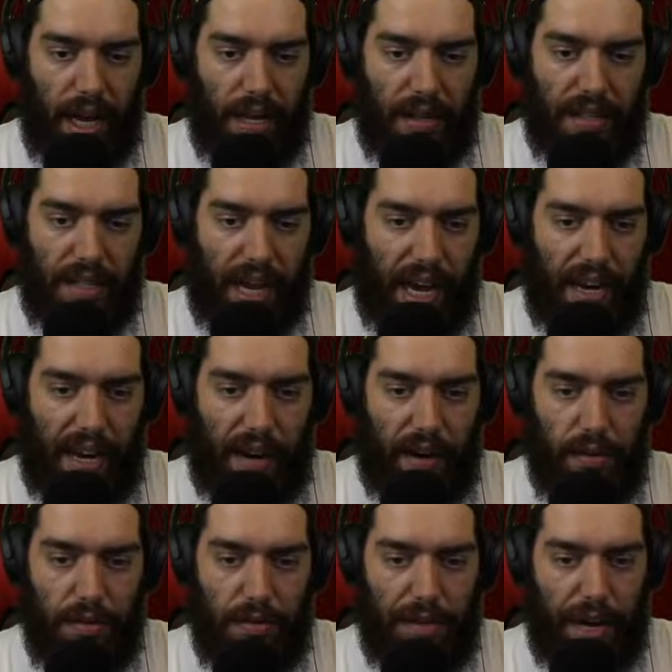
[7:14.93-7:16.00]
Guided
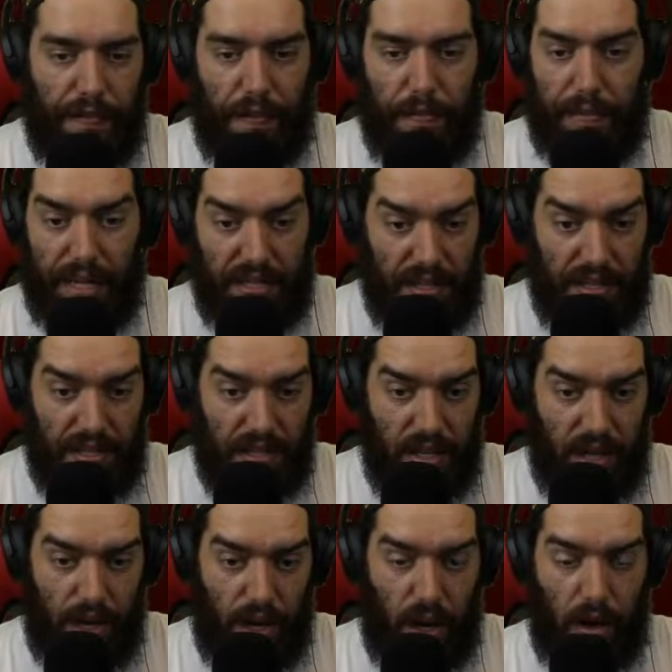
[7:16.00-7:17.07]
arrow never misses.
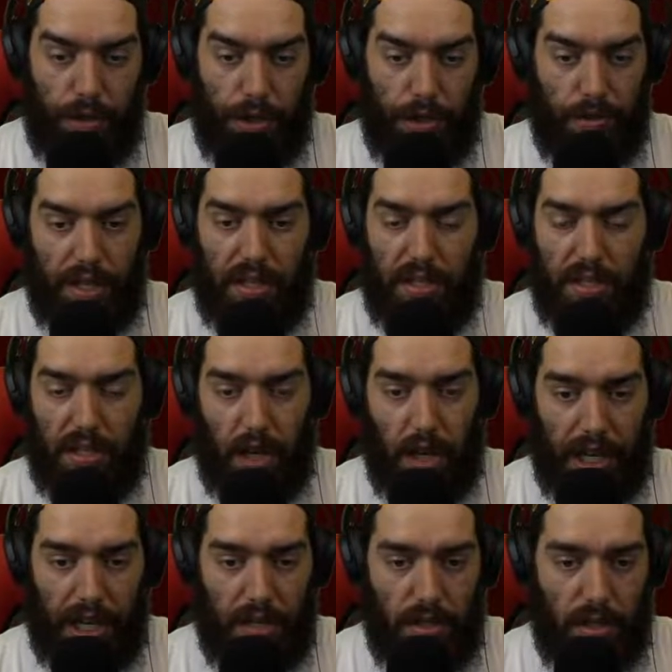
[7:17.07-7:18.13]
It always strikes its
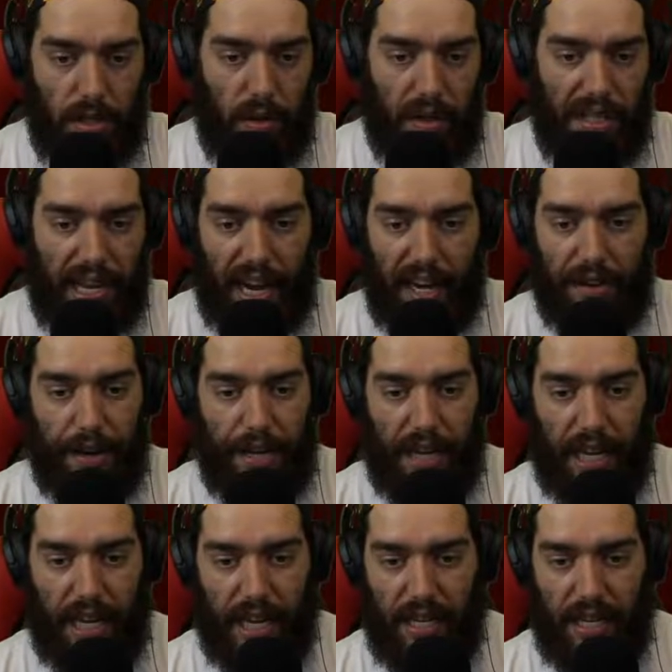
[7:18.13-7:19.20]
target, so attack
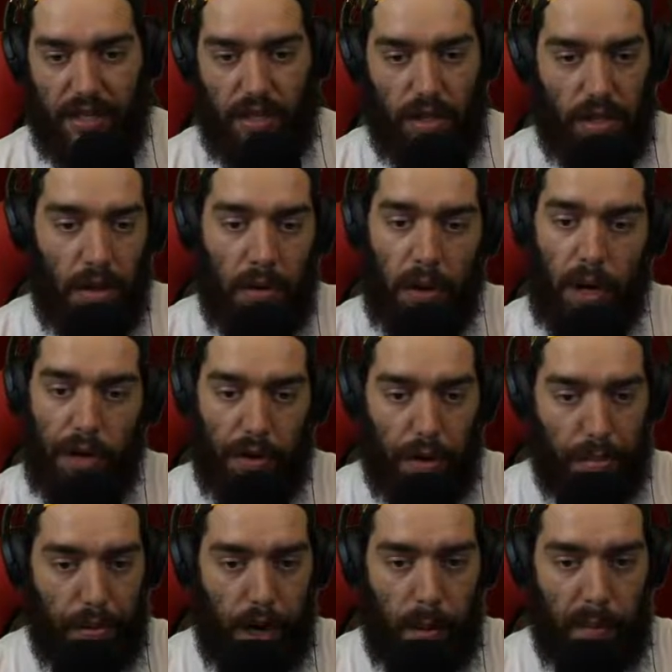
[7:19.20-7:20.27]
rating is no longer a
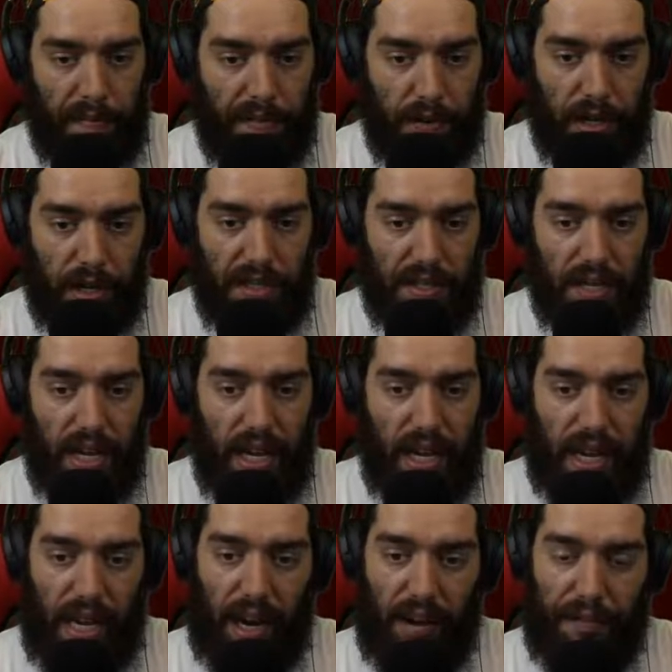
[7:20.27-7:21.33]
problem for us,
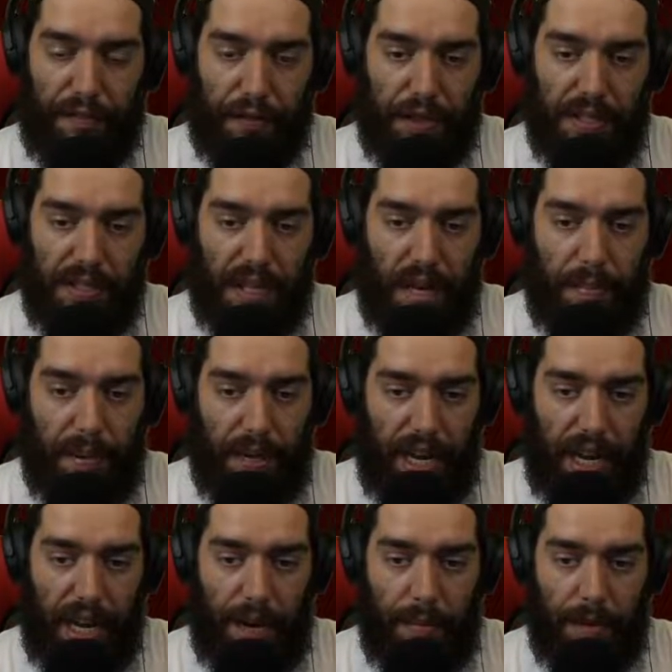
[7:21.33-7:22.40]
and it frees up an
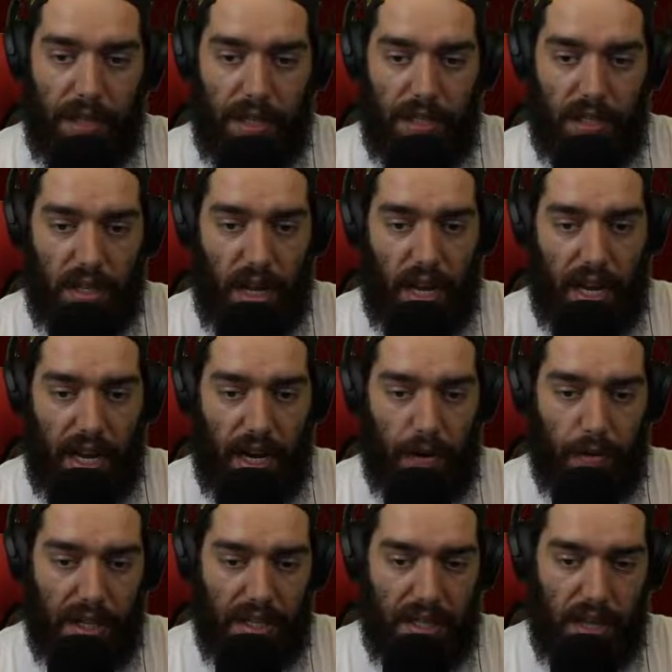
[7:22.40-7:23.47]
amulet slot and a
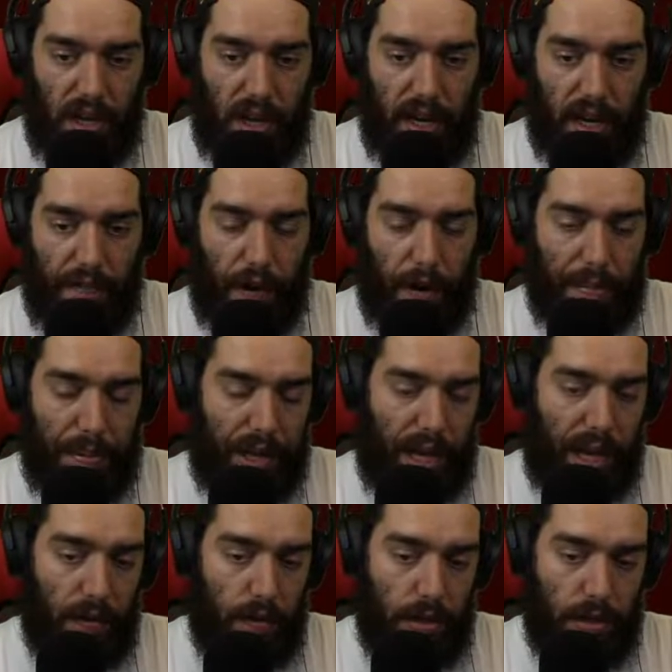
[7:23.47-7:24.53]
ring slot if our
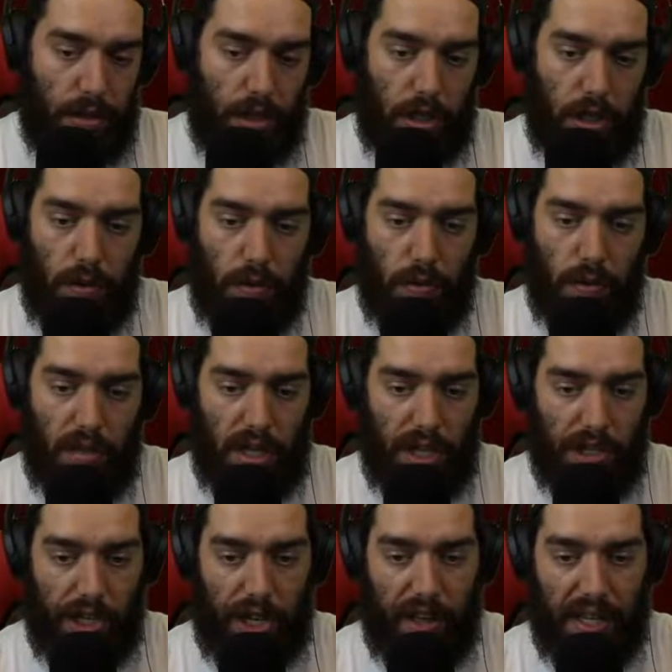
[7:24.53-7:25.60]
plan was to use
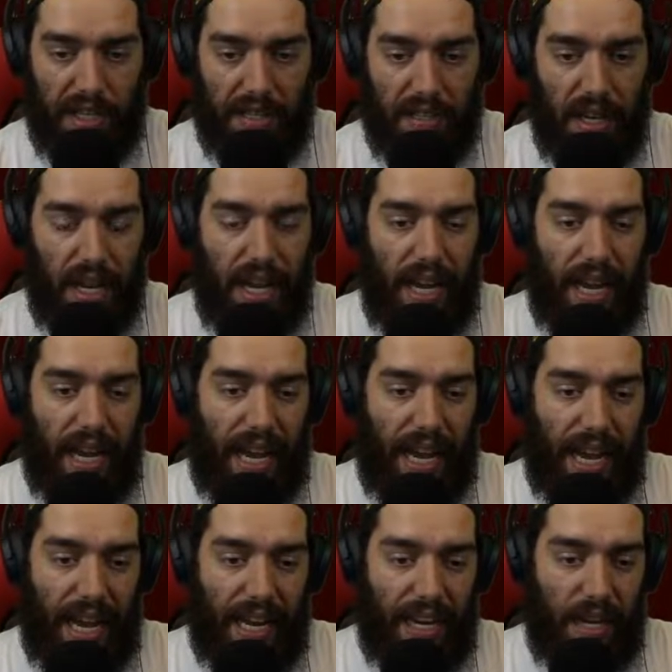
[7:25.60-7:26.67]
angelics,
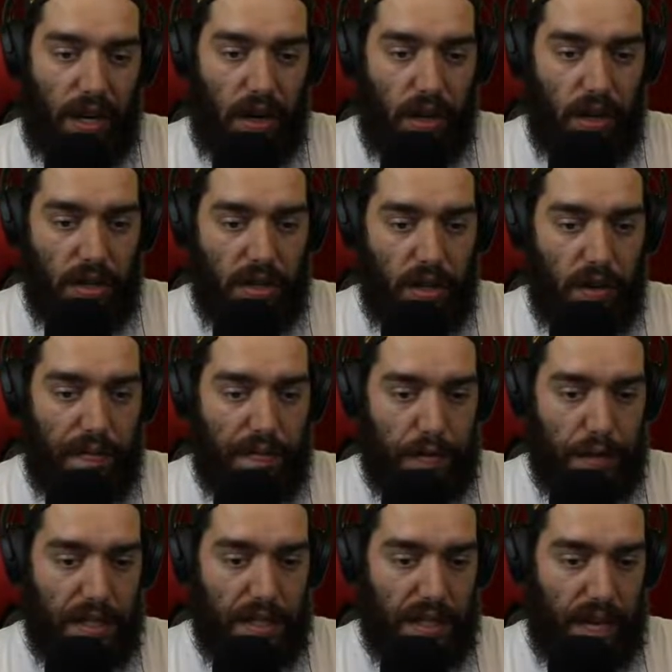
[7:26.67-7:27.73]
and it also
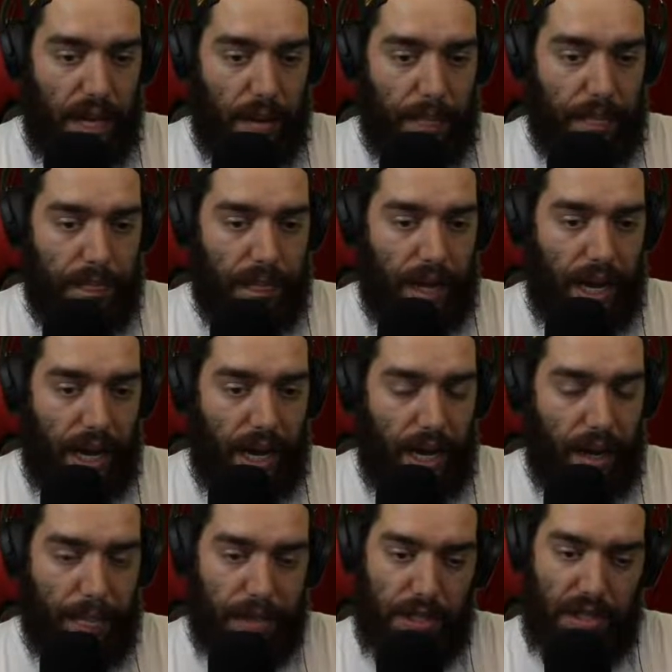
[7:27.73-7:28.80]
frees up a
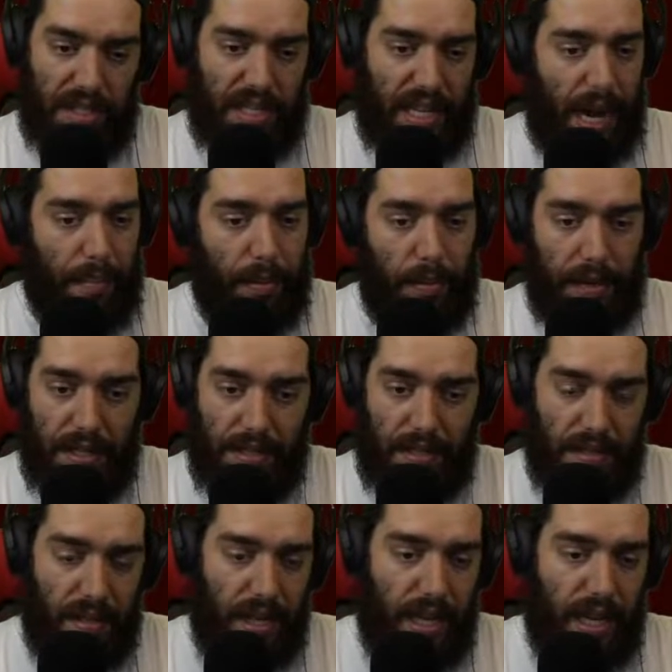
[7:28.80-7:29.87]
bunch of stat
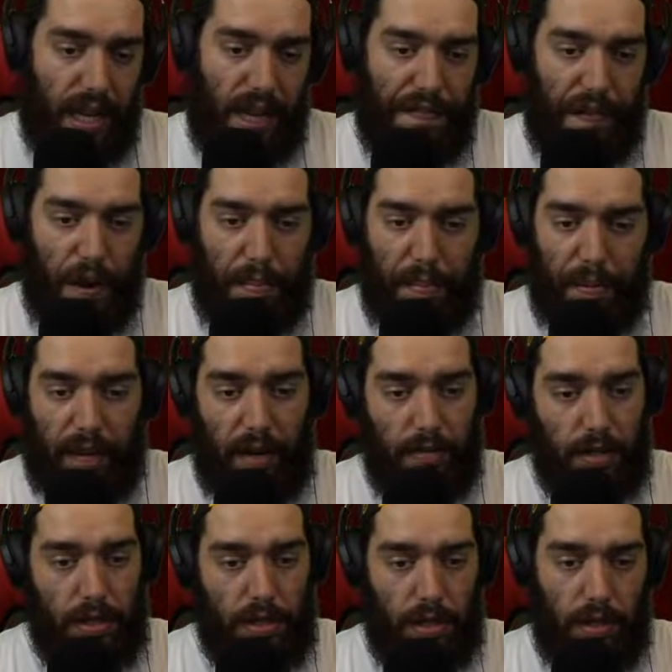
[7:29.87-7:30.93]
points if our plan
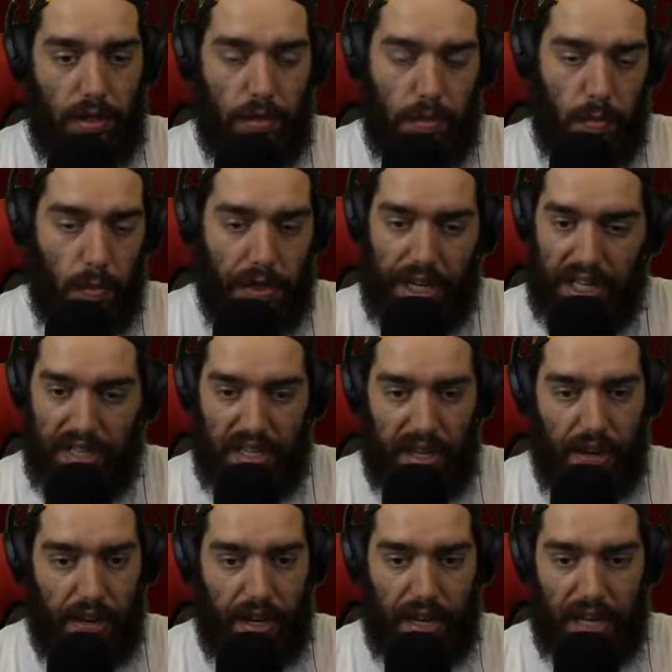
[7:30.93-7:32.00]
was to use more
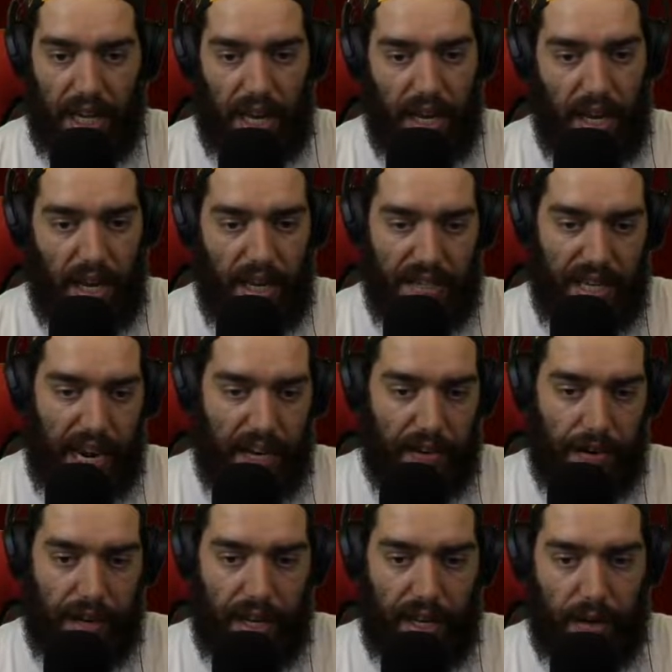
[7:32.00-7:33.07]
dexterity to get an attack
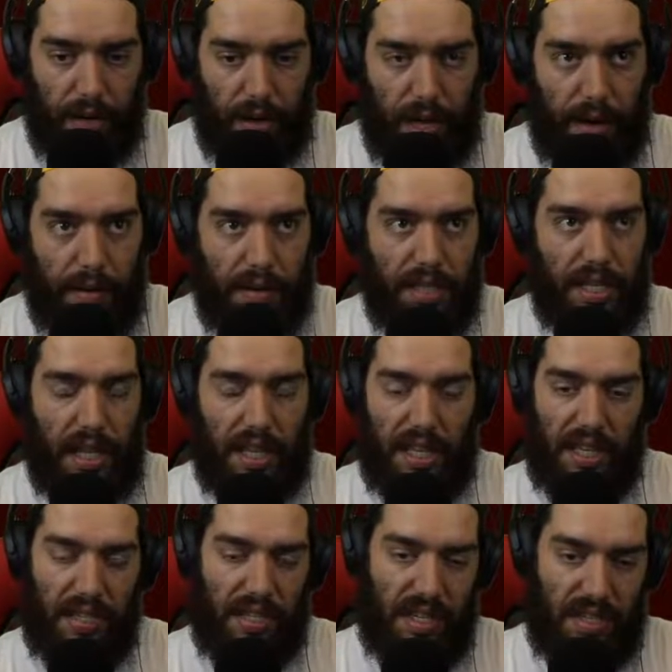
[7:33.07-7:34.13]
rating that would allow us to hit
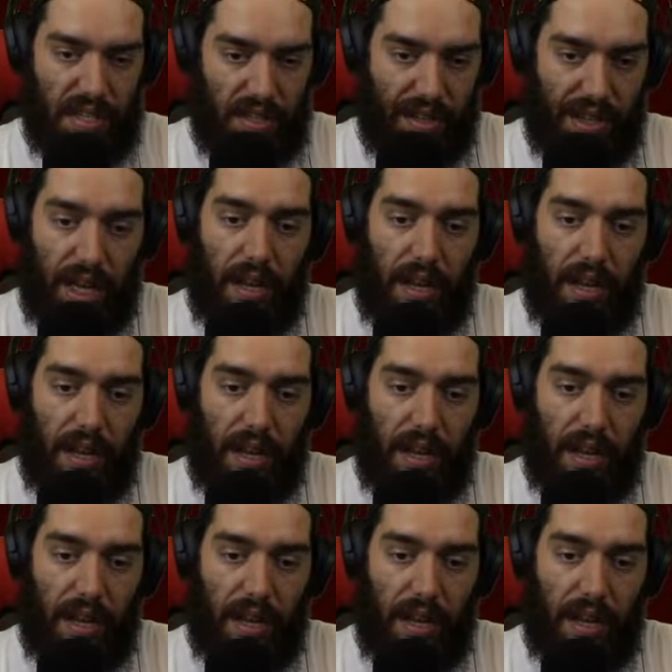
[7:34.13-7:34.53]
consistently.